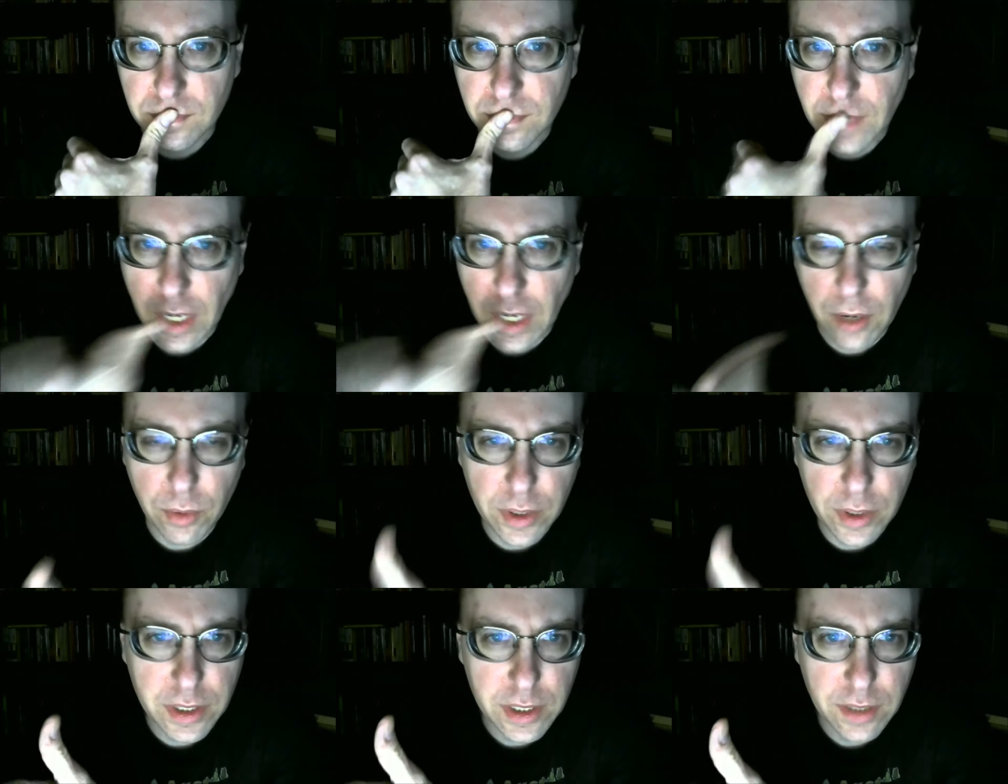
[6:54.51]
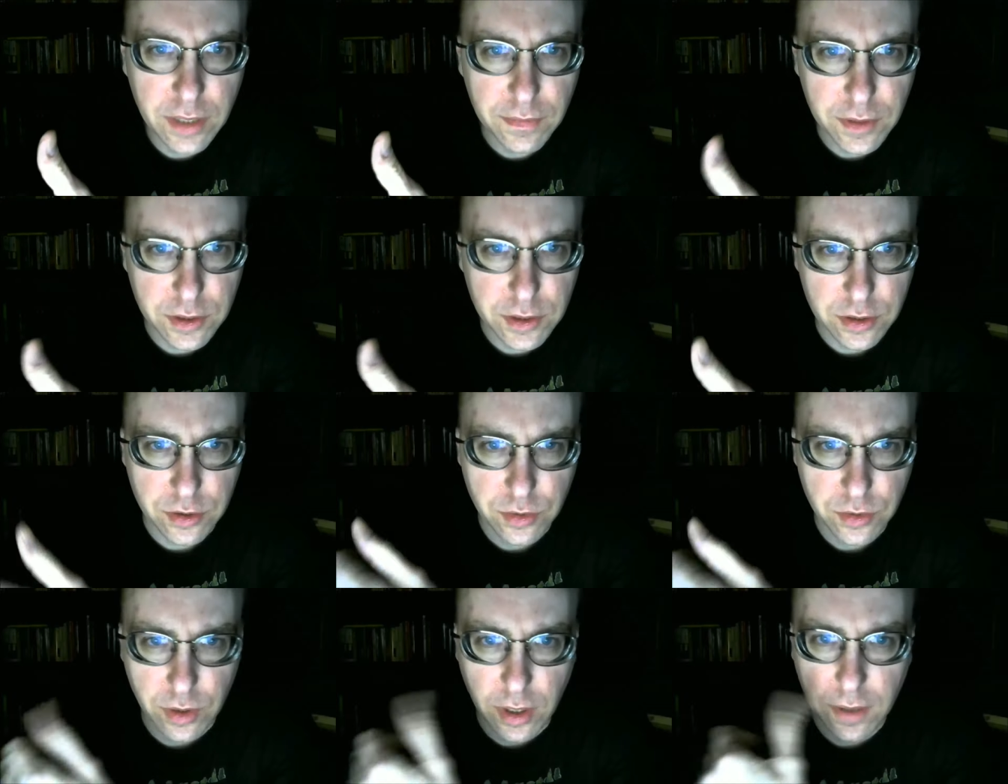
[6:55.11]
I wanted to give this a
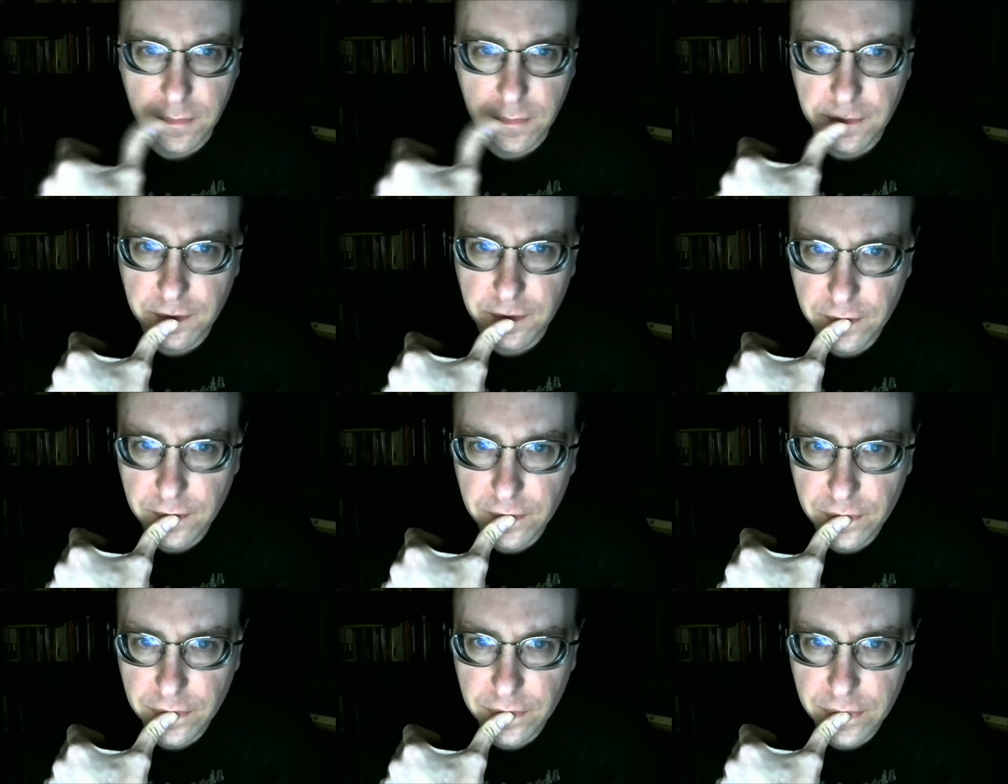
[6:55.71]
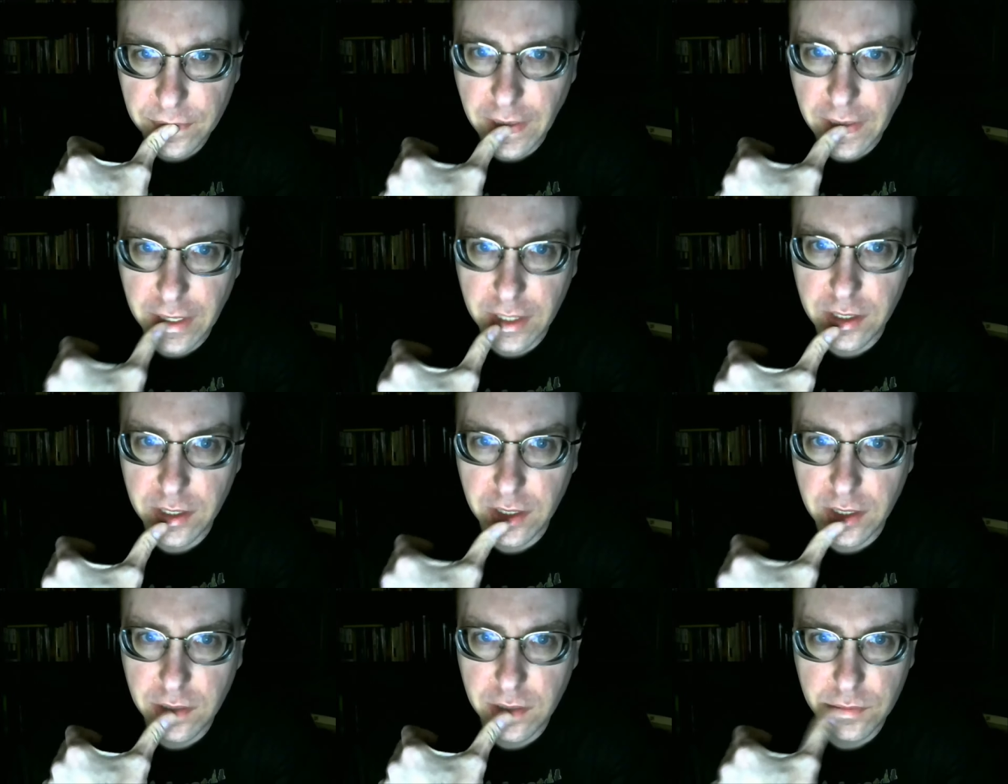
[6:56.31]
try. And
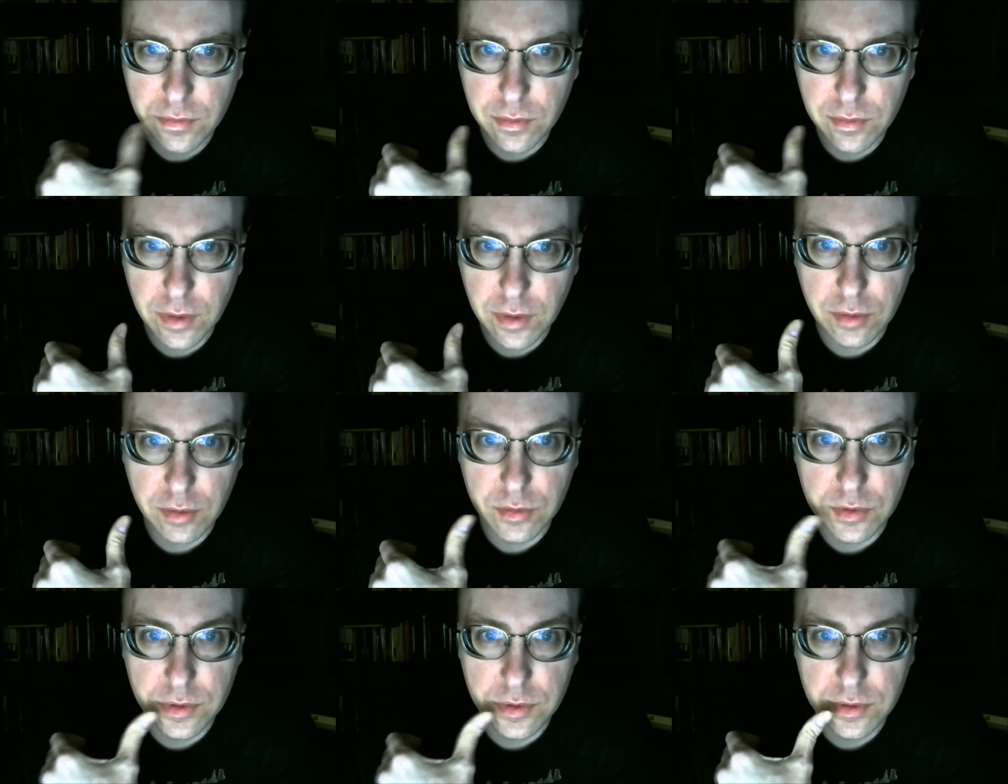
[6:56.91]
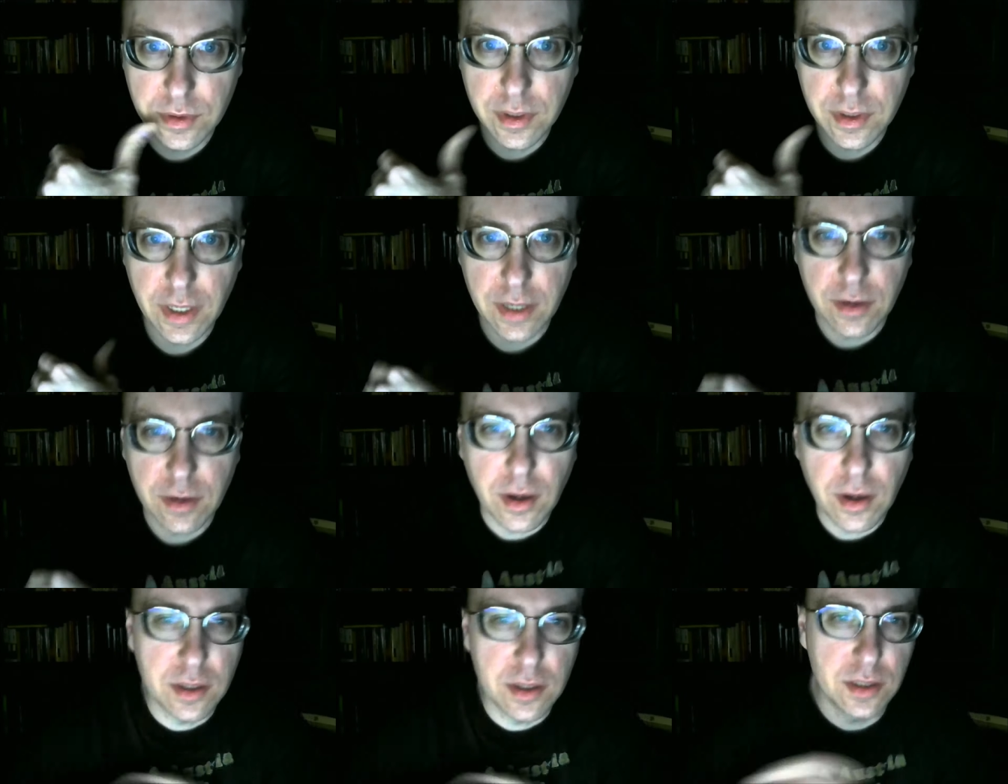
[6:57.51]
it, it I was
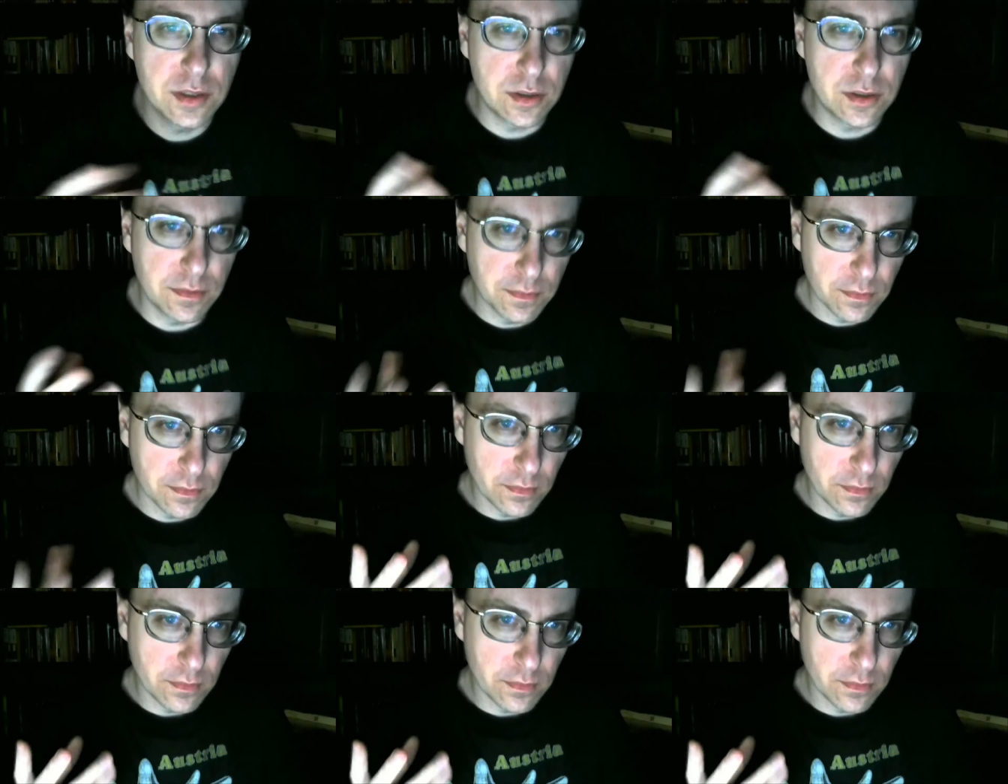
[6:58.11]
like, because